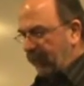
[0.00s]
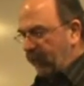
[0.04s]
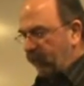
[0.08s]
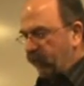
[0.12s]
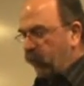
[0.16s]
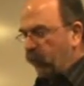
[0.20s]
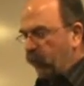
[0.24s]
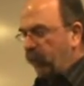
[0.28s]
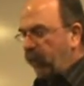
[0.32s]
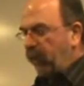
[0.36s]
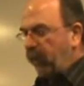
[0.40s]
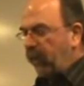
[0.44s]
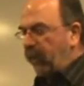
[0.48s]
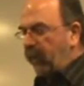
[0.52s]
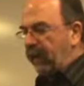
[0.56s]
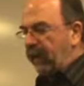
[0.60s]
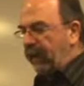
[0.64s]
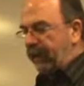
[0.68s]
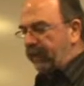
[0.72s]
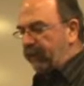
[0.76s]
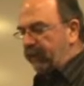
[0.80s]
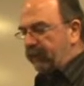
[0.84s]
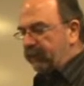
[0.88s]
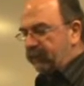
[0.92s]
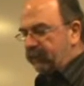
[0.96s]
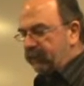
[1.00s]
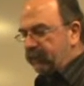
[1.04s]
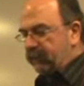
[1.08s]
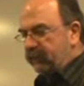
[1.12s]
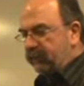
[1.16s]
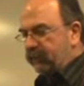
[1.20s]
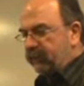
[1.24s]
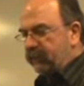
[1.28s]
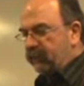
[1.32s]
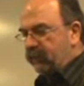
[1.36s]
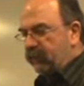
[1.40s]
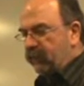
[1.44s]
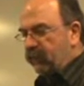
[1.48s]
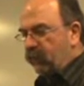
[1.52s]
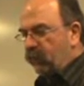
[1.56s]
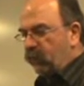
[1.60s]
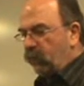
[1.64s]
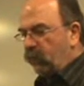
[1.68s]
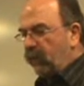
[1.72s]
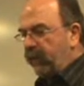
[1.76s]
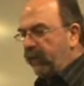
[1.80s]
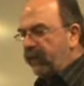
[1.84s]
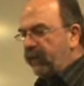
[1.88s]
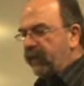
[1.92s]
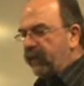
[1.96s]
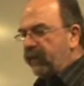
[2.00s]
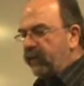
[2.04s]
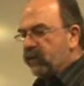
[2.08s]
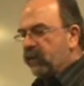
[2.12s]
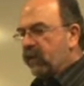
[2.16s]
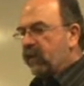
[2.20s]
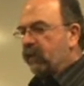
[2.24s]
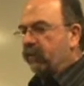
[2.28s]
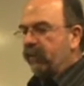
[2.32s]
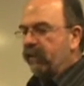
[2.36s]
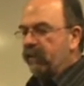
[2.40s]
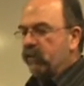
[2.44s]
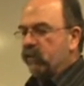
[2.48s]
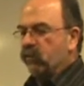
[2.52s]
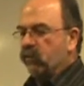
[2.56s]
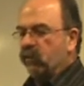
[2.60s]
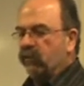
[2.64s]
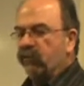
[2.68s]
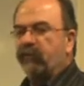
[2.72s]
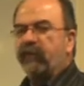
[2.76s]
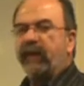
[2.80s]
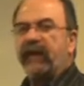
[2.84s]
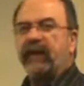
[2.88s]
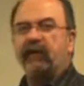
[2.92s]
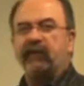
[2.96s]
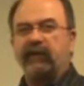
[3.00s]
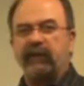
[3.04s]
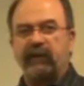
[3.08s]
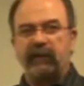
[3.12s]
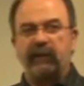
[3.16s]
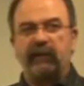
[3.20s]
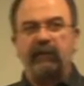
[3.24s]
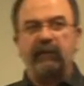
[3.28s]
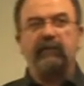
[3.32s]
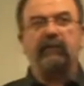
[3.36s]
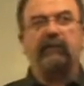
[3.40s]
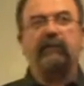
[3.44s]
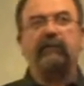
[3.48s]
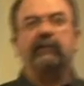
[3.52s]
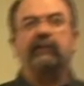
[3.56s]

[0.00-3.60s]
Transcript: Now, if you plot when these companies were founded,